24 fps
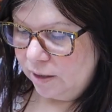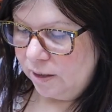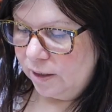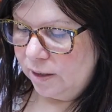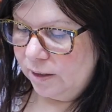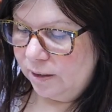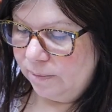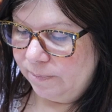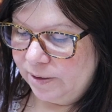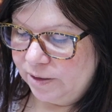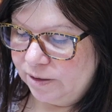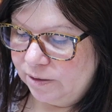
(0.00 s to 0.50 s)

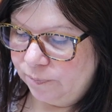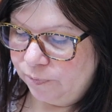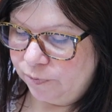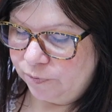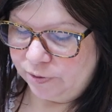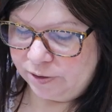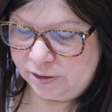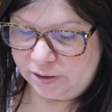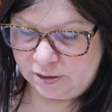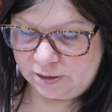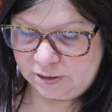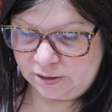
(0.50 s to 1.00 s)
And I'm at the
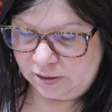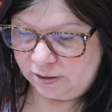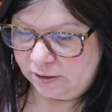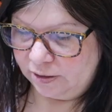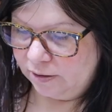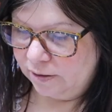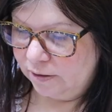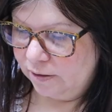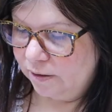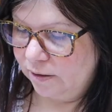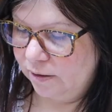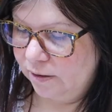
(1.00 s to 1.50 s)
point,
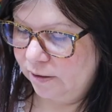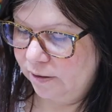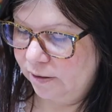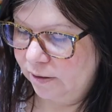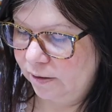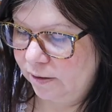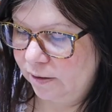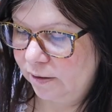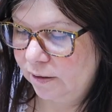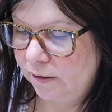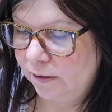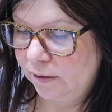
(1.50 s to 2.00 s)

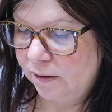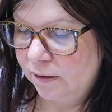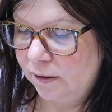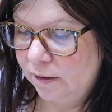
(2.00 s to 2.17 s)
I